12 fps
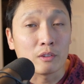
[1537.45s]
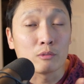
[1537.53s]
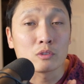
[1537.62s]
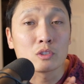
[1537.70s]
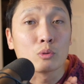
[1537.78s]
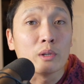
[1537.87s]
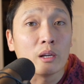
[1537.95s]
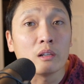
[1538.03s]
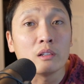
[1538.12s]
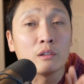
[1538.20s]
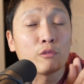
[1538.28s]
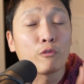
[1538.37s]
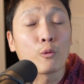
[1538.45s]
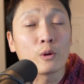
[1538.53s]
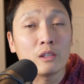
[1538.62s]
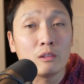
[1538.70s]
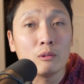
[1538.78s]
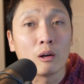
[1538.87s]
It was
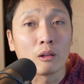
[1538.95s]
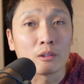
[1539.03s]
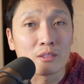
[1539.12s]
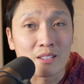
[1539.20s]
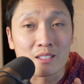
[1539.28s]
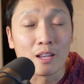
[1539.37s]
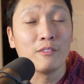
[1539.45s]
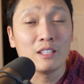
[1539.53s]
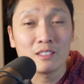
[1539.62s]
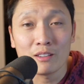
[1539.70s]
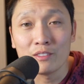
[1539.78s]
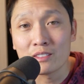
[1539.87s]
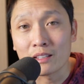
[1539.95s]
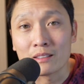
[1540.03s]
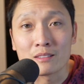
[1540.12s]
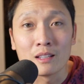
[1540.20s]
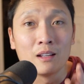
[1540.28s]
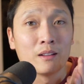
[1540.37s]
$342.77